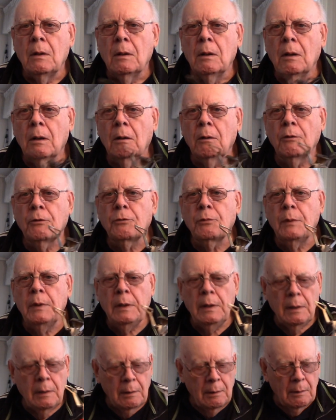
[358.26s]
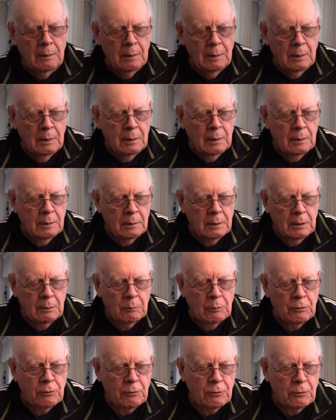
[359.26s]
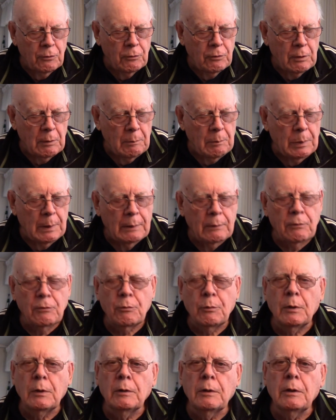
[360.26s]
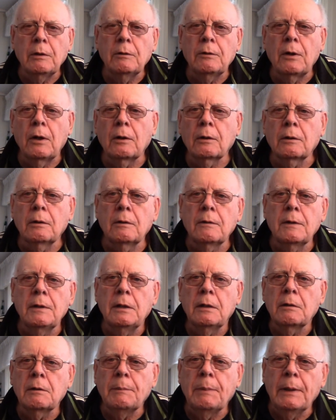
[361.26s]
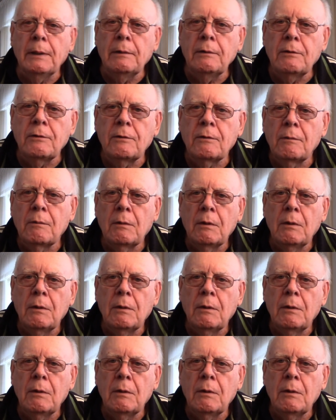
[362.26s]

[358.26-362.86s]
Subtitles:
All 3, there was some parts were a little darker than other parts.